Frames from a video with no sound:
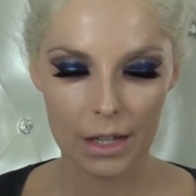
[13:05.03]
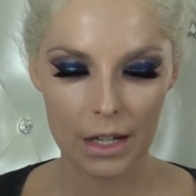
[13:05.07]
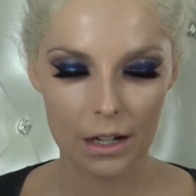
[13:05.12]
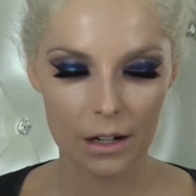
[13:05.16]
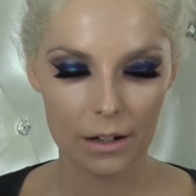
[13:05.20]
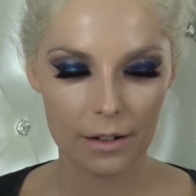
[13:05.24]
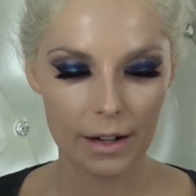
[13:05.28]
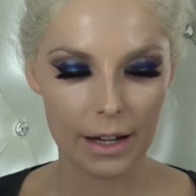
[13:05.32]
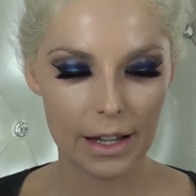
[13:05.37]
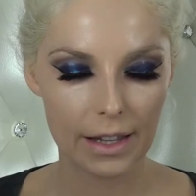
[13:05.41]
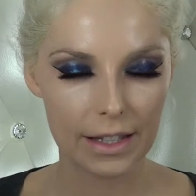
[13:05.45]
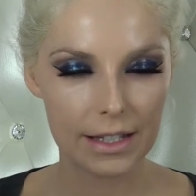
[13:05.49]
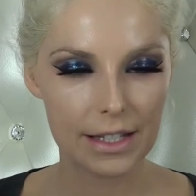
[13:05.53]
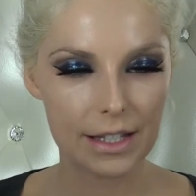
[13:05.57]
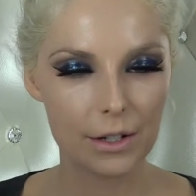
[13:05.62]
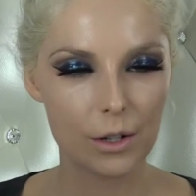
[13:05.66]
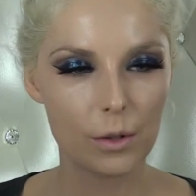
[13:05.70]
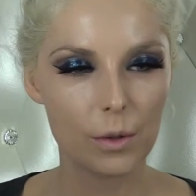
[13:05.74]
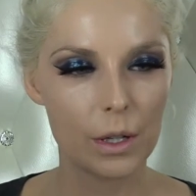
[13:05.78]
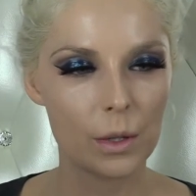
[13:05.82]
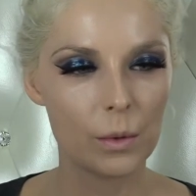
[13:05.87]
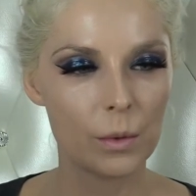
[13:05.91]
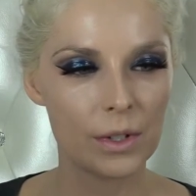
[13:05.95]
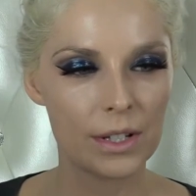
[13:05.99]
Alright, let's
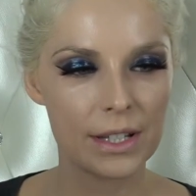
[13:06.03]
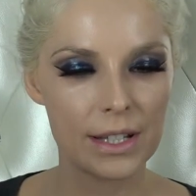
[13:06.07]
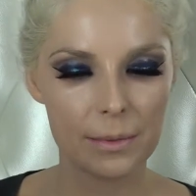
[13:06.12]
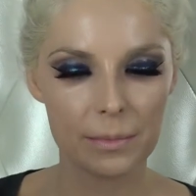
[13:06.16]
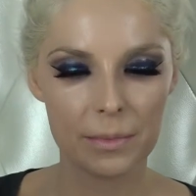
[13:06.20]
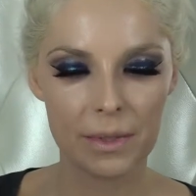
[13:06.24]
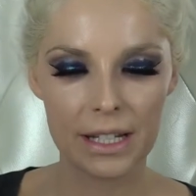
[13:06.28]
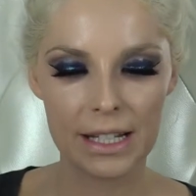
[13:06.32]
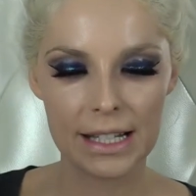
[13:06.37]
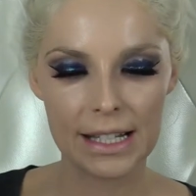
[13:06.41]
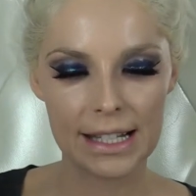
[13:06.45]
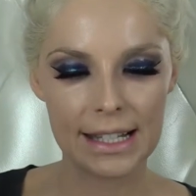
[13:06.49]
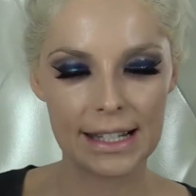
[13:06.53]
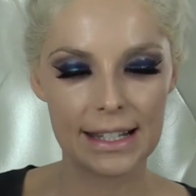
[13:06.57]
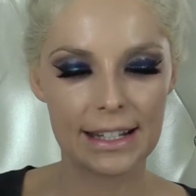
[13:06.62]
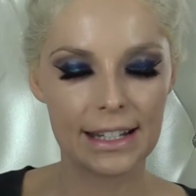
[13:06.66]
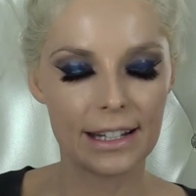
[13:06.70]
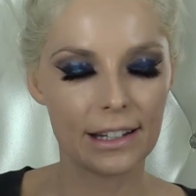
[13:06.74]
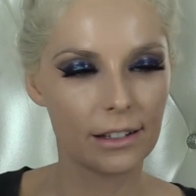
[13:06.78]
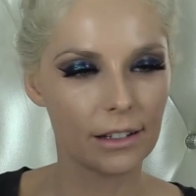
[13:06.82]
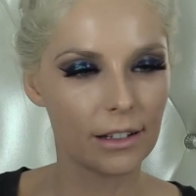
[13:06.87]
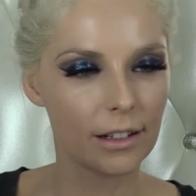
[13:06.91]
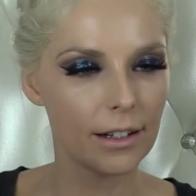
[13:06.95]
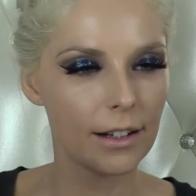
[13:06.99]
go in with some
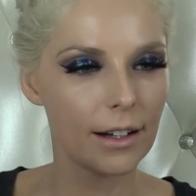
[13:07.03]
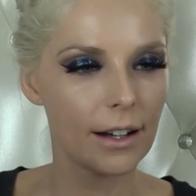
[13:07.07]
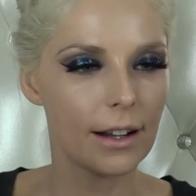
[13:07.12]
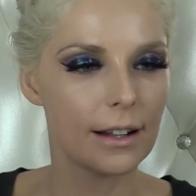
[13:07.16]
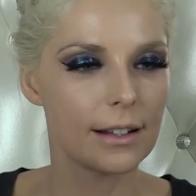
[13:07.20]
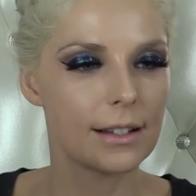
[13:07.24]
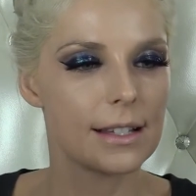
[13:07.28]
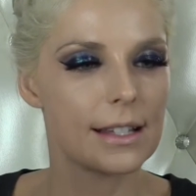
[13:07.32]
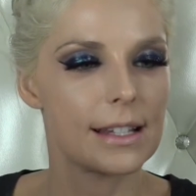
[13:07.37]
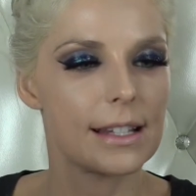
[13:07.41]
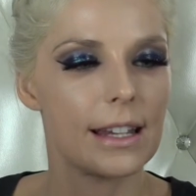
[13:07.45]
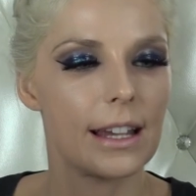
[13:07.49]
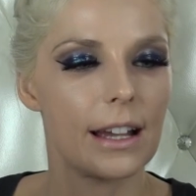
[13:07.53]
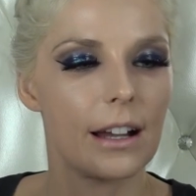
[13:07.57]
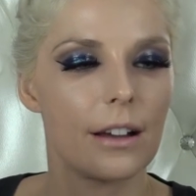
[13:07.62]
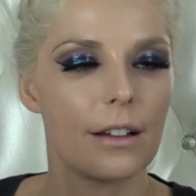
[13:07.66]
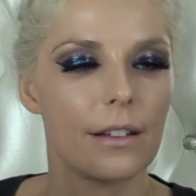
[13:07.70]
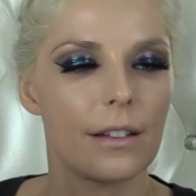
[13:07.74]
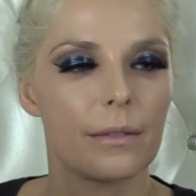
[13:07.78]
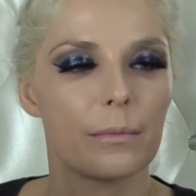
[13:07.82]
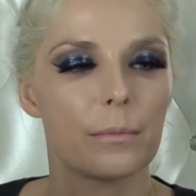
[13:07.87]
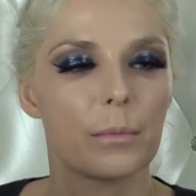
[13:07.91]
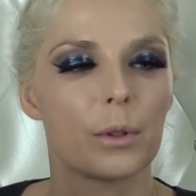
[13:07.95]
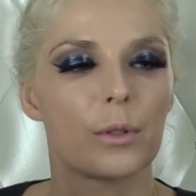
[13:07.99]
concealer and see
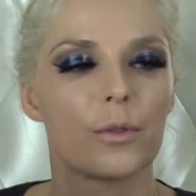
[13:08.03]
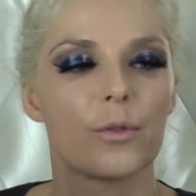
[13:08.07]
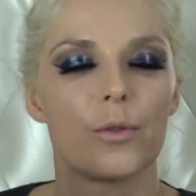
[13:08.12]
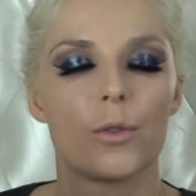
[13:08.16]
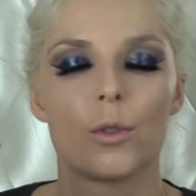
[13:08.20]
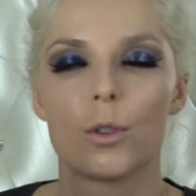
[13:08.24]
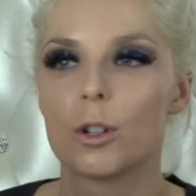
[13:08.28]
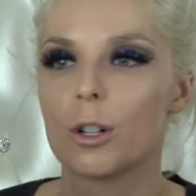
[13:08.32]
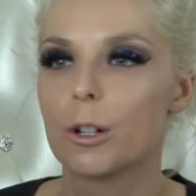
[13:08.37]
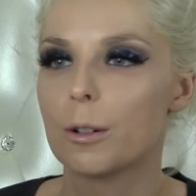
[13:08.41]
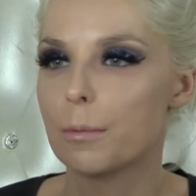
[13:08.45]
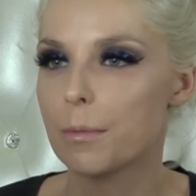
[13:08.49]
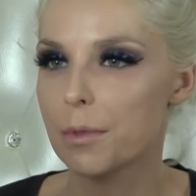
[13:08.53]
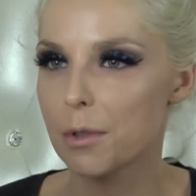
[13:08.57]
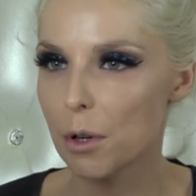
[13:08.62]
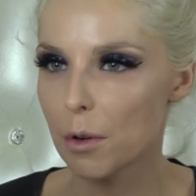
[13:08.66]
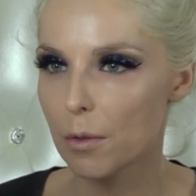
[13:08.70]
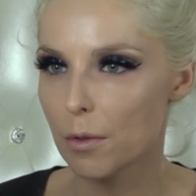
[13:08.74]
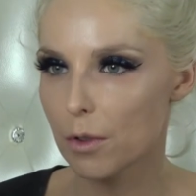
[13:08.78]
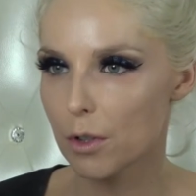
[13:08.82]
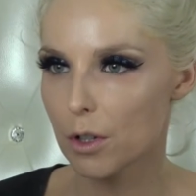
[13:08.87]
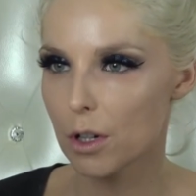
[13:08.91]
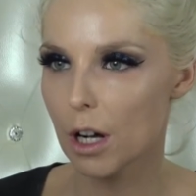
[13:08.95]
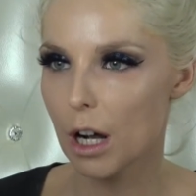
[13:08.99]
how it performs
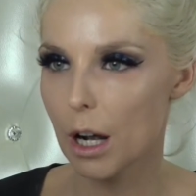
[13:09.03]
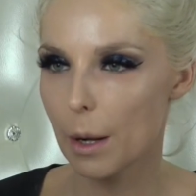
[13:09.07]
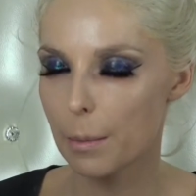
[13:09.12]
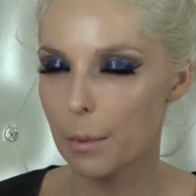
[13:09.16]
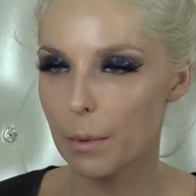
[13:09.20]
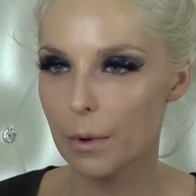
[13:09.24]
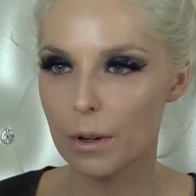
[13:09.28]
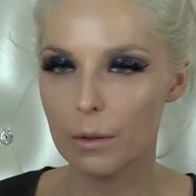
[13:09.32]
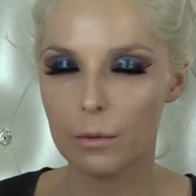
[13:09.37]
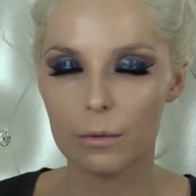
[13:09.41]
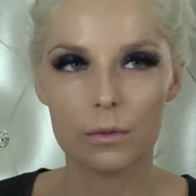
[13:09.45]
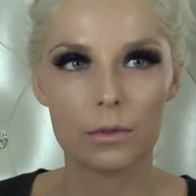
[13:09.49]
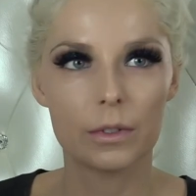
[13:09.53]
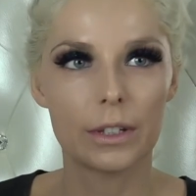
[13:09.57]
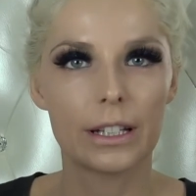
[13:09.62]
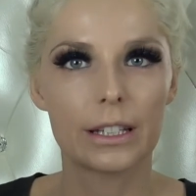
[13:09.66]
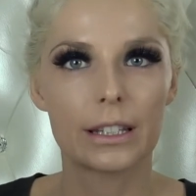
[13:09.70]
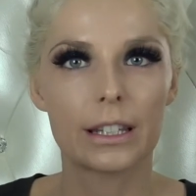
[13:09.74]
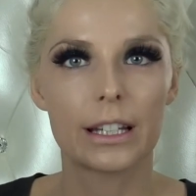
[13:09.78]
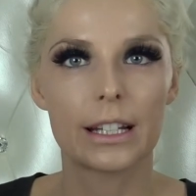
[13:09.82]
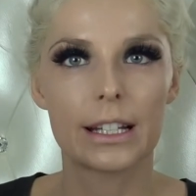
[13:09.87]
over top, like the